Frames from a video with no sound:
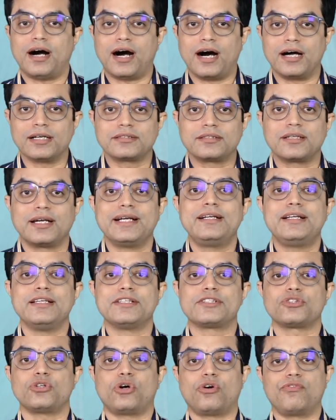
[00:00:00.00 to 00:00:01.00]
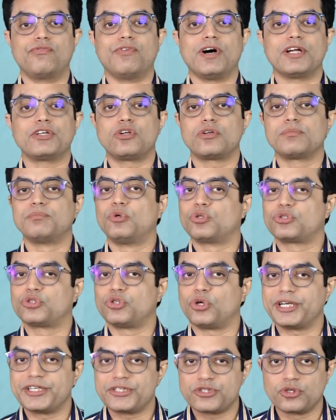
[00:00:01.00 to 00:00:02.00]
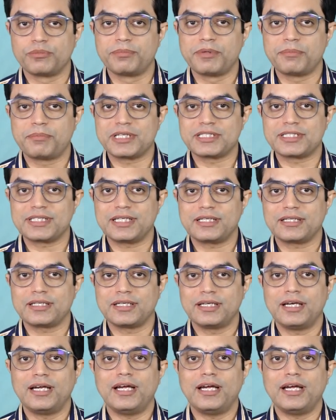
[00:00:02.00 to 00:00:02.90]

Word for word: arthritis of one or more joints should be present,